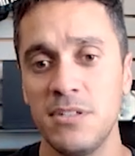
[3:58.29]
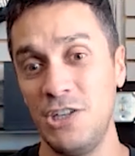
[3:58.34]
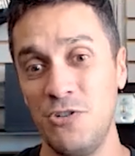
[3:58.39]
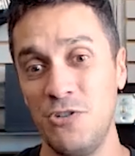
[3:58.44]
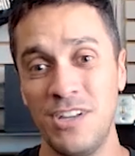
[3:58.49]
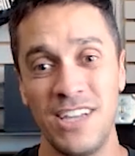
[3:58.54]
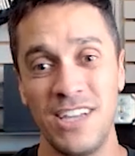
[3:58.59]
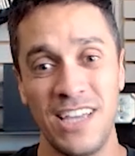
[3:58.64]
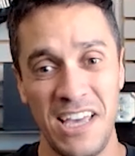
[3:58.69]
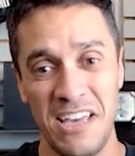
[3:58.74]
you
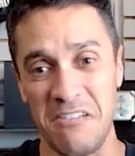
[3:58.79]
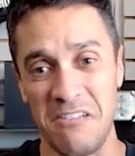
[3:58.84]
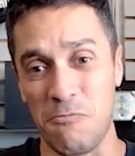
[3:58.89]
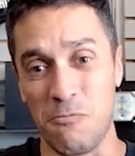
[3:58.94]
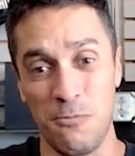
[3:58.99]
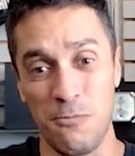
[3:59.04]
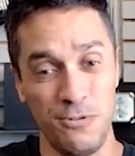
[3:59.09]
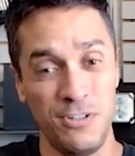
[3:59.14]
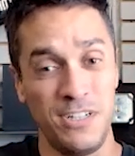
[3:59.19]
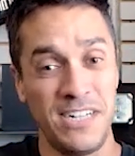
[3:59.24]
can get
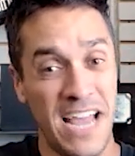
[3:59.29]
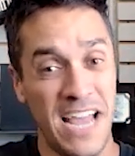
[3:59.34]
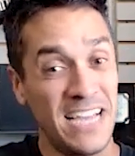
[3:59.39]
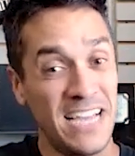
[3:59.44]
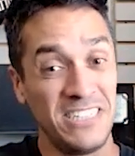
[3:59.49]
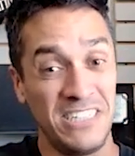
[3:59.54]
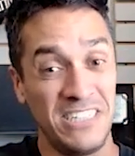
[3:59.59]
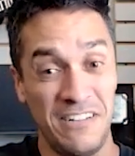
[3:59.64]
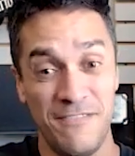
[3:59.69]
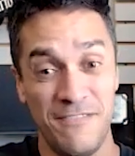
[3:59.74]
really
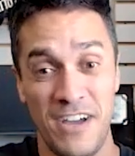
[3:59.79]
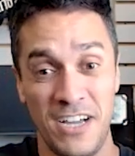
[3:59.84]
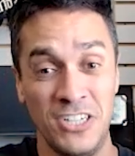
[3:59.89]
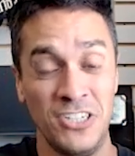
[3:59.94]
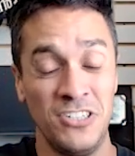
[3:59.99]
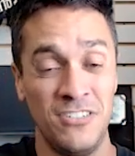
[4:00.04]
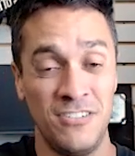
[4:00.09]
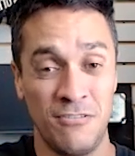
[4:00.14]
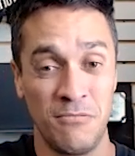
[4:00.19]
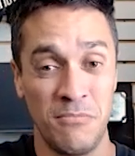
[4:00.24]
nasty
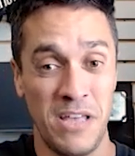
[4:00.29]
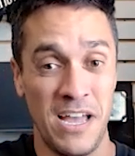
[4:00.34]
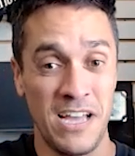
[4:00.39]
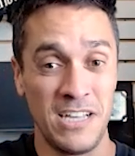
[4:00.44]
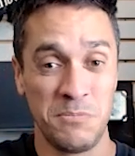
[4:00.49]
infections from that,